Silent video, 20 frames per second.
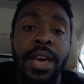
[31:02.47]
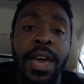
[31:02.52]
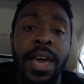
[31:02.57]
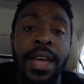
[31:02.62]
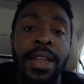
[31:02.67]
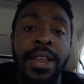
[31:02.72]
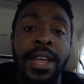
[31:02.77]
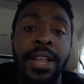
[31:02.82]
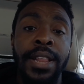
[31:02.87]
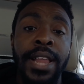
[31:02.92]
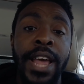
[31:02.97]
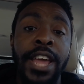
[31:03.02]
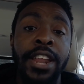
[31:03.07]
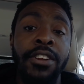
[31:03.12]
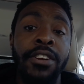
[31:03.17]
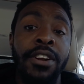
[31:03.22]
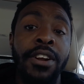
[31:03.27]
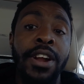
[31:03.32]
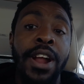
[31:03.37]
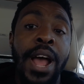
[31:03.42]
And then
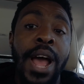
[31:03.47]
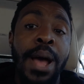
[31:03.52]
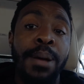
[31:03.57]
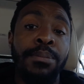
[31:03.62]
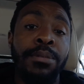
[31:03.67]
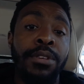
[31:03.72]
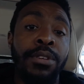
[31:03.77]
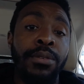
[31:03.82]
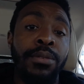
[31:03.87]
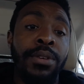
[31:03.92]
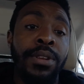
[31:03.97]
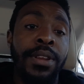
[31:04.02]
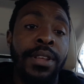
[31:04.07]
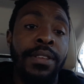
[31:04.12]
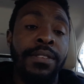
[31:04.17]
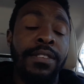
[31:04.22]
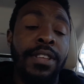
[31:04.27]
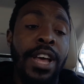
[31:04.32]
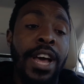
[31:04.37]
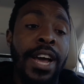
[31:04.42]
later I'm doing
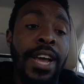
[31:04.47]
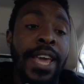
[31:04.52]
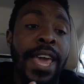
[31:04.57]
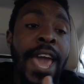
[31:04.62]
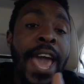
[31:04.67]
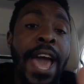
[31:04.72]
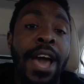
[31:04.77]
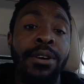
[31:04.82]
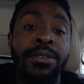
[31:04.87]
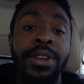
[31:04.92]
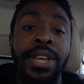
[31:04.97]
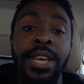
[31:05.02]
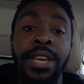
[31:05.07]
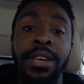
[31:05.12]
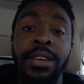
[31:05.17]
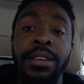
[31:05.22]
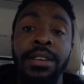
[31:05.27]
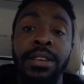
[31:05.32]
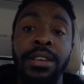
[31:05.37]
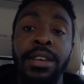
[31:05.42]
this
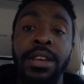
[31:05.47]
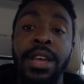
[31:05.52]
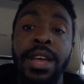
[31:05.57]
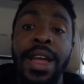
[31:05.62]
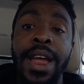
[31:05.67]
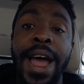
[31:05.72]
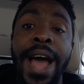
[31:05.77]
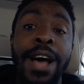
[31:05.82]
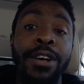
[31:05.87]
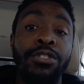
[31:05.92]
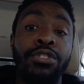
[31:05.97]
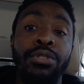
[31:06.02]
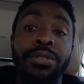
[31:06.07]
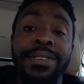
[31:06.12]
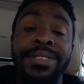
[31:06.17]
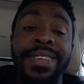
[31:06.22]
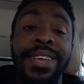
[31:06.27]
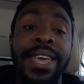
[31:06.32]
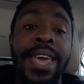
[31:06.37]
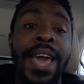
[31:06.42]

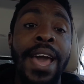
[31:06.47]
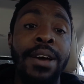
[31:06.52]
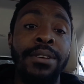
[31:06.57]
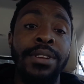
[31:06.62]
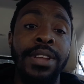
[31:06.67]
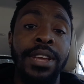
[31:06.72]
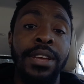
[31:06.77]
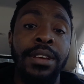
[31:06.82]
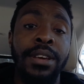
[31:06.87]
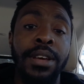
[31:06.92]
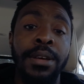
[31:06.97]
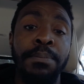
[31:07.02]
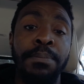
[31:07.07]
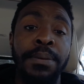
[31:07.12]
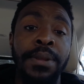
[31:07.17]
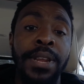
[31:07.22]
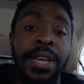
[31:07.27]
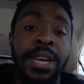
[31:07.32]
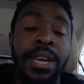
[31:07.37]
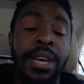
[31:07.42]
outsourced accounting
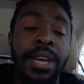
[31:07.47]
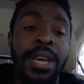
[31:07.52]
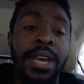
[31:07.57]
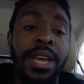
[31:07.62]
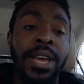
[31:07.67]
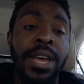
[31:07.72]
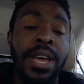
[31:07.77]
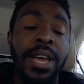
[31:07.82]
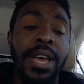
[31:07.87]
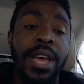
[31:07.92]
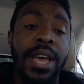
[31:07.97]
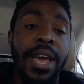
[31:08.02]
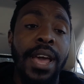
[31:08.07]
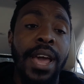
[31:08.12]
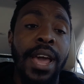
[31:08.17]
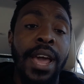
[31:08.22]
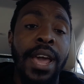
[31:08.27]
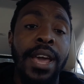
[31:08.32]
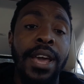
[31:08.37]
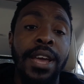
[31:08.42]
company,
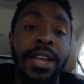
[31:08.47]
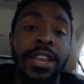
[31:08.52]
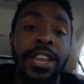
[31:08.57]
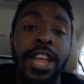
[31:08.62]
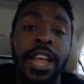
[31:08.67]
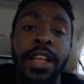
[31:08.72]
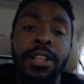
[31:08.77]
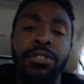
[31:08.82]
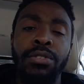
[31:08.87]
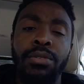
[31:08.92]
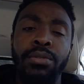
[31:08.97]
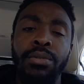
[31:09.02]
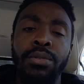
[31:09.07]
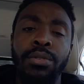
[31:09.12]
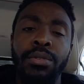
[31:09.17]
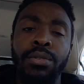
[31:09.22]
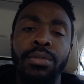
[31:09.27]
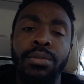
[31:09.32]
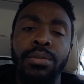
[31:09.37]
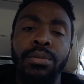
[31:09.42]
and it's
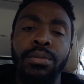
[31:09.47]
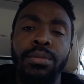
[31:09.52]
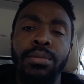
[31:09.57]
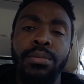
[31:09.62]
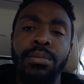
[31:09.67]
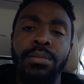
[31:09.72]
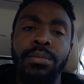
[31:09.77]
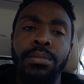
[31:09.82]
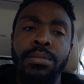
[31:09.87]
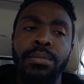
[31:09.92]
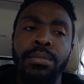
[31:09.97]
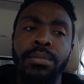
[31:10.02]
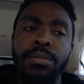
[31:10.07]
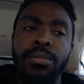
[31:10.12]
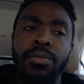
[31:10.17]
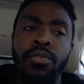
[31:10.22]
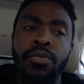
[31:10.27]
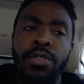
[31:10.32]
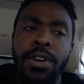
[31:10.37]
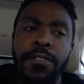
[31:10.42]

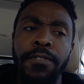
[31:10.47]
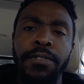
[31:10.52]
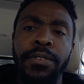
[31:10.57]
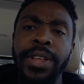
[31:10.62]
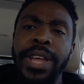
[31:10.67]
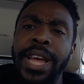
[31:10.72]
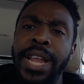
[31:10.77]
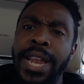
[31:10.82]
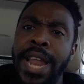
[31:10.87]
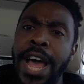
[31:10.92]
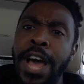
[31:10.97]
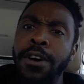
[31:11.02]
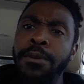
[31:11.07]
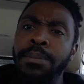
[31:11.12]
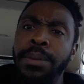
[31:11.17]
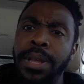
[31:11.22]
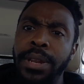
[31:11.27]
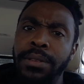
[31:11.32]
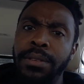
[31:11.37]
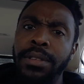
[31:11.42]
roughly allowed
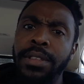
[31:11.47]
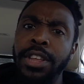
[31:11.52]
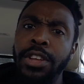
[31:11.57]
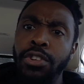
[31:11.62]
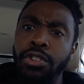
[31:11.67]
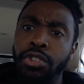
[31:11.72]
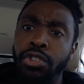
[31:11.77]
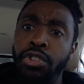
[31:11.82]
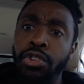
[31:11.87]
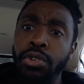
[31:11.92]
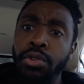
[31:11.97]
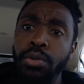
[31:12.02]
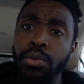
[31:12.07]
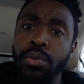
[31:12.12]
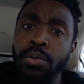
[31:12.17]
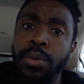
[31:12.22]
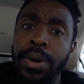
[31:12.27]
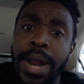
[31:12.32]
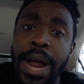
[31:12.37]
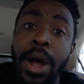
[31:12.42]
me to still
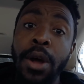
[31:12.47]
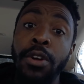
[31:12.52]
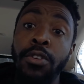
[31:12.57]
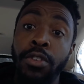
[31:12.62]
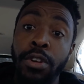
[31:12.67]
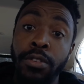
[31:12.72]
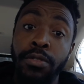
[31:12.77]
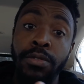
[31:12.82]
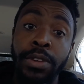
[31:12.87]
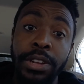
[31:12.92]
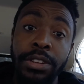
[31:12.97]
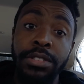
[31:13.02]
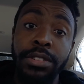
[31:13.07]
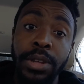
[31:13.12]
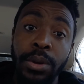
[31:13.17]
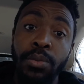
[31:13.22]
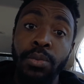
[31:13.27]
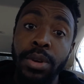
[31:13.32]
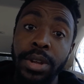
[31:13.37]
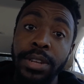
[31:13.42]
do what I
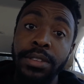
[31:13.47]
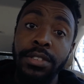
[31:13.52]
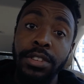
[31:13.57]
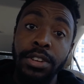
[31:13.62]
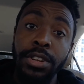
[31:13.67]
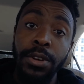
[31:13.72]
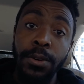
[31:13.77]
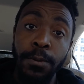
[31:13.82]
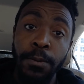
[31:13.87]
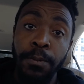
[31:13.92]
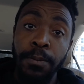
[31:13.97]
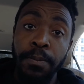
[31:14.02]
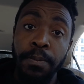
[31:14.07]
originally wanted to do.